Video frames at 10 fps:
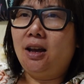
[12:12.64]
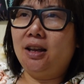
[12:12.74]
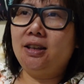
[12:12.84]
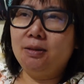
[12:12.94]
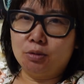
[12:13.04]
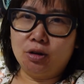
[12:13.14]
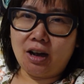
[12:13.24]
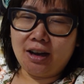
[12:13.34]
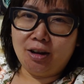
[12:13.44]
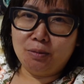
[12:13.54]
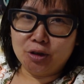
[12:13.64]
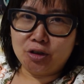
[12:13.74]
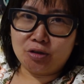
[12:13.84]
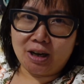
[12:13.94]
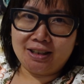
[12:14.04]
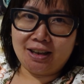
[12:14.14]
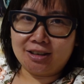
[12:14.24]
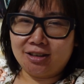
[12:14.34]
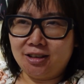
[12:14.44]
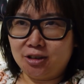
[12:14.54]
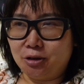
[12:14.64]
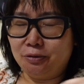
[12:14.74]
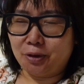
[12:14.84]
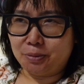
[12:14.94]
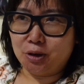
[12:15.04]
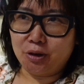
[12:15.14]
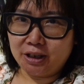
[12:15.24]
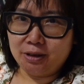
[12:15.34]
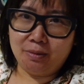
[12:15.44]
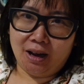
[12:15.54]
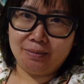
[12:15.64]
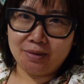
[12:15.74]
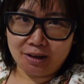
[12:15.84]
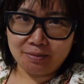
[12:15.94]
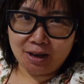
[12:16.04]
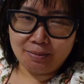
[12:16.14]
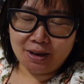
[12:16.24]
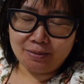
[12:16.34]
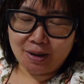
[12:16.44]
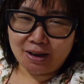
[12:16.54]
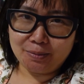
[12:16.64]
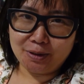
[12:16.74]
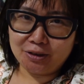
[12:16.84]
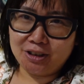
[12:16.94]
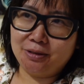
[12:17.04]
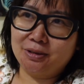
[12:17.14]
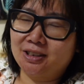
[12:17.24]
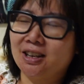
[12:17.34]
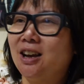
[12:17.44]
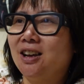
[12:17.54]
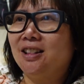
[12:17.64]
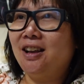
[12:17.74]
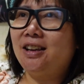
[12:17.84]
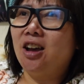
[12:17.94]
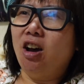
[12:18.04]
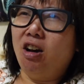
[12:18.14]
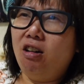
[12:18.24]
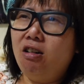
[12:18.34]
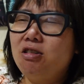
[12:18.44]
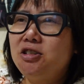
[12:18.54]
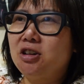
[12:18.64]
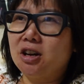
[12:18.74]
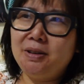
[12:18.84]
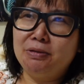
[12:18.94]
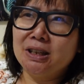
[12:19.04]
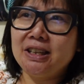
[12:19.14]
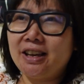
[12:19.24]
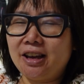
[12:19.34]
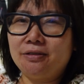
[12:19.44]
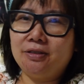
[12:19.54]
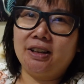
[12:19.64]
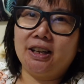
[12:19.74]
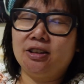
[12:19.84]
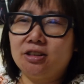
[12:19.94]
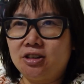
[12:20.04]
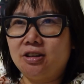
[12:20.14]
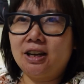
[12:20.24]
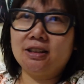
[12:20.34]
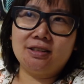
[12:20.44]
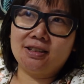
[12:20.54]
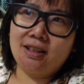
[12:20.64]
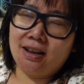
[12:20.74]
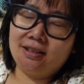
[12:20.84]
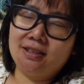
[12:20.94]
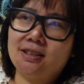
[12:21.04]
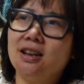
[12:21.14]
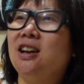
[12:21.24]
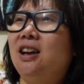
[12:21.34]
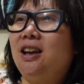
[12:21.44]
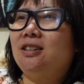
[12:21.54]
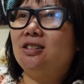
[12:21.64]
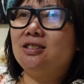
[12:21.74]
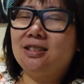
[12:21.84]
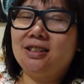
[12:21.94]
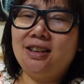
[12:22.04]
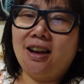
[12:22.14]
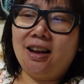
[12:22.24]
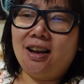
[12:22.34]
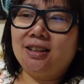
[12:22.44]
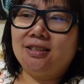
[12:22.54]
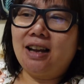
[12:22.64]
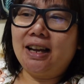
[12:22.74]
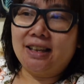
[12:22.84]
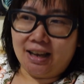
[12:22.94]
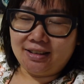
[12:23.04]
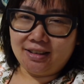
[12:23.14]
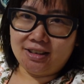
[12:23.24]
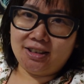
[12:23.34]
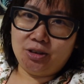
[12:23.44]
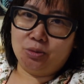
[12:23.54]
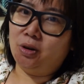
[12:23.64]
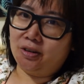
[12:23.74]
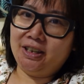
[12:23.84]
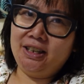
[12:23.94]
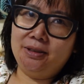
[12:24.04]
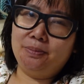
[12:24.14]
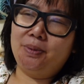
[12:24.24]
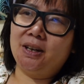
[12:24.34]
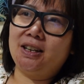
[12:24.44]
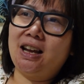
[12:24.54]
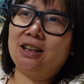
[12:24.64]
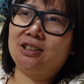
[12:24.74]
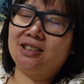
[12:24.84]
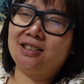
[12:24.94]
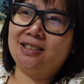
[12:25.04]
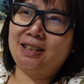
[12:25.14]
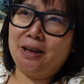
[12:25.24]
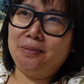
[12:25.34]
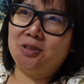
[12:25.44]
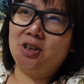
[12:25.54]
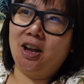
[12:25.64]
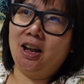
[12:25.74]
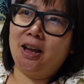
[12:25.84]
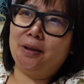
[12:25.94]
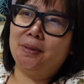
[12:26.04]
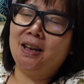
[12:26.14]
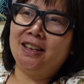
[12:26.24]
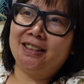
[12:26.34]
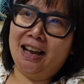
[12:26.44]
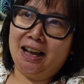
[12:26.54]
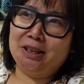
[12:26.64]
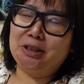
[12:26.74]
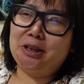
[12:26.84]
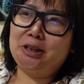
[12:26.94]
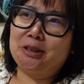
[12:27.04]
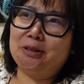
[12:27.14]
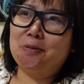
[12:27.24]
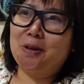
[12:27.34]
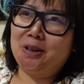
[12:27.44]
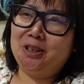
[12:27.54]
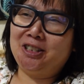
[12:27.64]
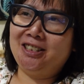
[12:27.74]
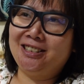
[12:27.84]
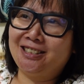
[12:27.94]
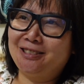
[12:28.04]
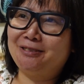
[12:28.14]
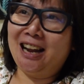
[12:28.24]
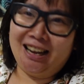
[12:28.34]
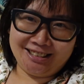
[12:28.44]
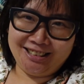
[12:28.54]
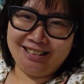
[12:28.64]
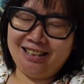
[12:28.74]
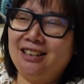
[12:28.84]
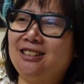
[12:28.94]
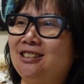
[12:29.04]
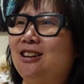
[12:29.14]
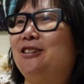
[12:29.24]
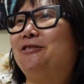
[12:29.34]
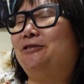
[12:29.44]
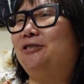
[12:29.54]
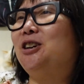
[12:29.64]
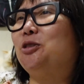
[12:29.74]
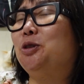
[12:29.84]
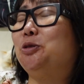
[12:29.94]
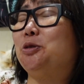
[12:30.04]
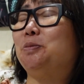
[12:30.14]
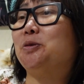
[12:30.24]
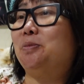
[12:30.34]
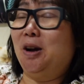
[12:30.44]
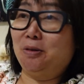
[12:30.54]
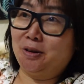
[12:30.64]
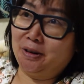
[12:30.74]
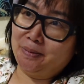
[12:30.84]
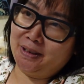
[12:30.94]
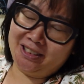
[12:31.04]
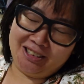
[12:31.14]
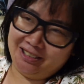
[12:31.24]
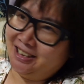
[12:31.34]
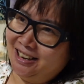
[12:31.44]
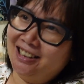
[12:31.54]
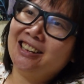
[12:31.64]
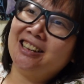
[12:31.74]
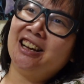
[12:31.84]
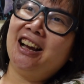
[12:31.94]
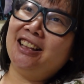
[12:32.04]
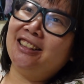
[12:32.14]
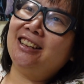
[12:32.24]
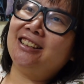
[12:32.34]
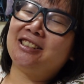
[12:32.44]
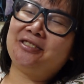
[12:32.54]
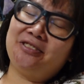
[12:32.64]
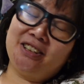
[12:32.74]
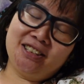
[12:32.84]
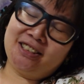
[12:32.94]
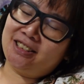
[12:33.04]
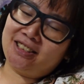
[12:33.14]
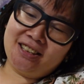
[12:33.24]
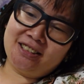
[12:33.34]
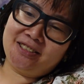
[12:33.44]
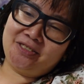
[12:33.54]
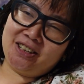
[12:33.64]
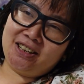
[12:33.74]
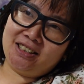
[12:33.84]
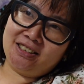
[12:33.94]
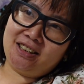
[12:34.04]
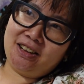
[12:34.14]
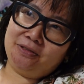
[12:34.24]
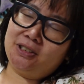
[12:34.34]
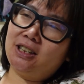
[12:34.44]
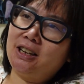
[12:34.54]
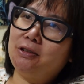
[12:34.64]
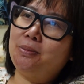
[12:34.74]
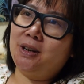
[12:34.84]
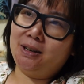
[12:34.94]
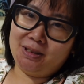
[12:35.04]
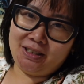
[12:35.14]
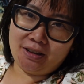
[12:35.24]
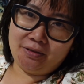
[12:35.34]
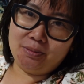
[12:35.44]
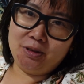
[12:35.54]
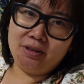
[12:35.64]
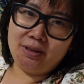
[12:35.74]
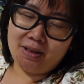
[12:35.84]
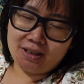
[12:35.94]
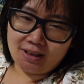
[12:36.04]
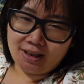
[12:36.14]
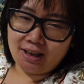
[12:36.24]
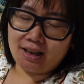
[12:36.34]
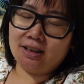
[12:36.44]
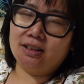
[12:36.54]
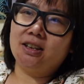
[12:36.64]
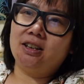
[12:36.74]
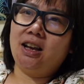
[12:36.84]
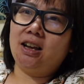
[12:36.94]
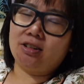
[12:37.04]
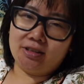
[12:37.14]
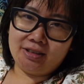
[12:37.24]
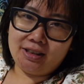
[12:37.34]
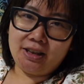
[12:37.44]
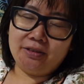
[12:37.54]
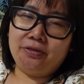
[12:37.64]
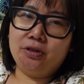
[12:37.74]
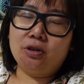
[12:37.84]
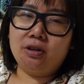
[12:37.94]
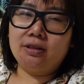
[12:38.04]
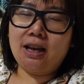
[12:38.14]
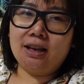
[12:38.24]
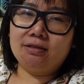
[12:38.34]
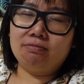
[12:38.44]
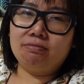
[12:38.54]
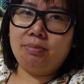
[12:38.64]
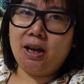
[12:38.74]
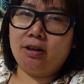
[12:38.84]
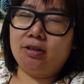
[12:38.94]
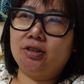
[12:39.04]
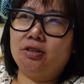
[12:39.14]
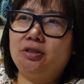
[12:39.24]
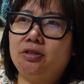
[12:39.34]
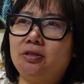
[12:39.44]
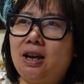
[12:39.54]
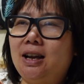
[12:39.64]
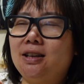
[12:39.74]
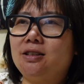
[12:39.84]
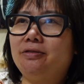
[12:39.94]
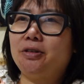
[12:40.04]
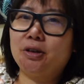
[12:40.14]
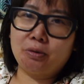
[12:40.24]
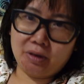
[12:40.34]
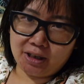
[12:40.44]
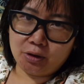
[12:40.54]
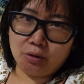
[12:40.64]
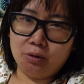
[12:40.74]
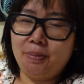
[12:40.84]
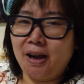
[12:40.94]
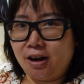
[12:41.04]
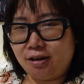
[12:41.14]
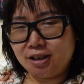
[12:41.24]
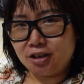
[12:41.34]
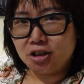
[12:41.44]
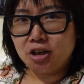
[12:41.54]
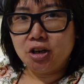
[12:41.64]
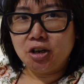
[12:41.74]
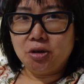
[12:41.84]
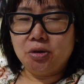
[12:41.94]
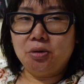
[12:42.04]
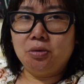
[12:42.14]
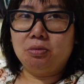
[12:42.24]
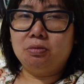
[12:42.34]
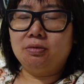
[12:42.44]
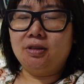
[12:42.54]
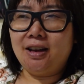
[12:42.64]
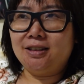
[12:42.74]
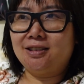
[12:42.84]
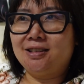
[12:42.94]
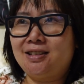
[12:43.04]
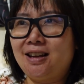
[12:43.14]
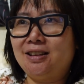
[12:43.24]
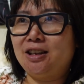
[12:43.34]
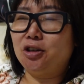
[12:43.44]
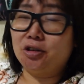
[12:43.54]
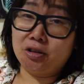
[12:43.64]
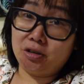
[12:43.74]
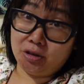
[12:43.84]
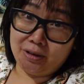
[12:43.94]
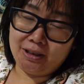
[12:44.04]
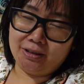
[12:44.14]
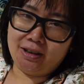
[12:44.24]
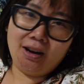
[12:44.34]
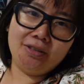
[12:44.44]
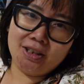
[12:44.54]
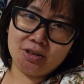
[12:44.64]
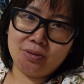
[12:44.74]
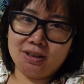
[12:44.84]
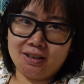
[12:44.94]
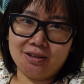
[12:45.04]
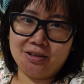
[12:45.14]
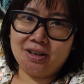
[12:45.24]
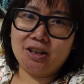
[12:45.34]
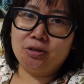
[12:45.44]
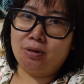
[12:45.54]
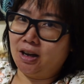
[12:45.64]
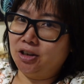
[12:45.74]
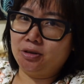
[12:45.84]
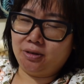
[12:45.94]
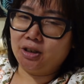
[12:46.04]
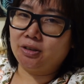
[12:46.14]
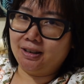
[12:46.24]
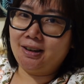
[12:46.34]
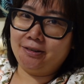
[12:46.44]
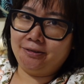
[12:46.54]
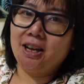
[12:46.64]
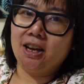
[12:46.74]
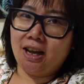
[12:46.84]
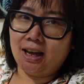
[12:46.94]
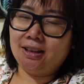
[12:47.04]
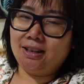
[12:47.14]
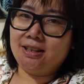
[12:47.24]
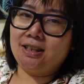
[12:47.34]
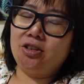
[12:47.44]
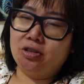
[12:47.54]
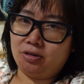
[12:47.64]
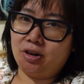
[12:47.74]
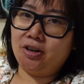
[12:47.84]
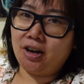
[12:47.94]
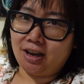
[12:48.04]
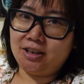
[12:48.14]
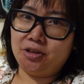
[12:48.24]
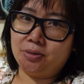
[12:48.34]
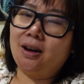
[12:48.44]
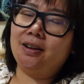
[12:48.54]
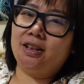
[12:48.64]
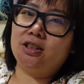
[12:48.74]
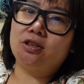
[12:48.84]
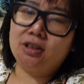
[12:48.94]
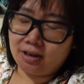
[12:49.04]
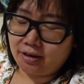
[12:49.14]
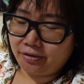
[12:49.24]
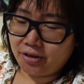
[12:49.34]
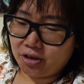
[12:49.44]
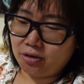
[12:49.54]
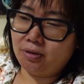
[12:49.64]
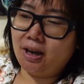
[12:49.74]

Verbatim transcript: I think I got more stress actually from talking to my mum about it, because she was like, oh, you gotta be really careful, like you could turn out this and that and this. And honestly, I get that she's worried, but at the same time that, like, when she's reacting to that, it just kind of quadruples my worry a bit. So yeah, and then it's funny. I just have to, like, remind myself I'm doing the best I can. And honestly, if you're that parent who has a very critical parent who likes to say that you're not doing good enough, I just want to tell you that you are doing good enough. At least in your own eyes you are, and that's good enough for you.